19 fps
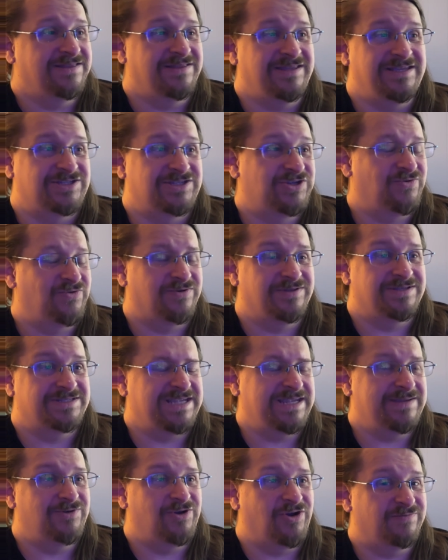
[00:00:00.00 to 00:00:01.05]
these two are the
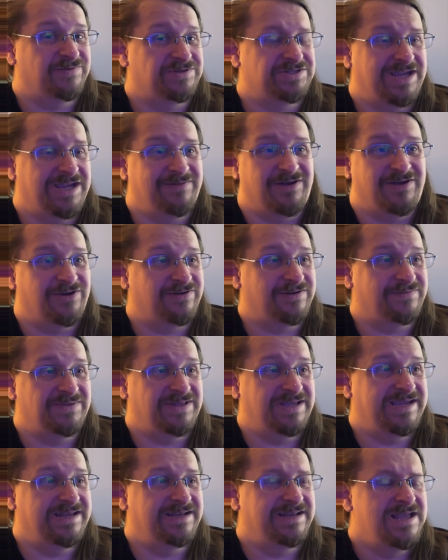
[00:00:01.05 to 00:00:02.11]
same garbage game I already
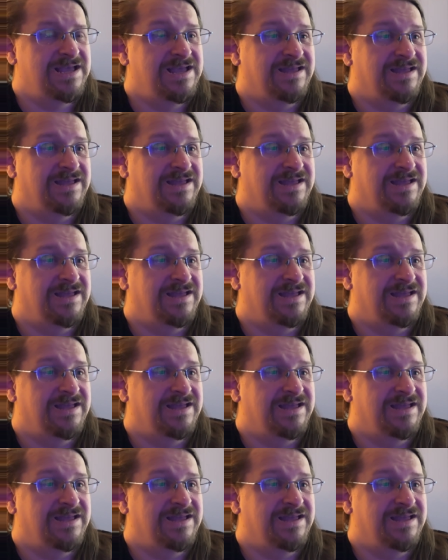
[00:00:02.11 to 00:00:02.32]
played.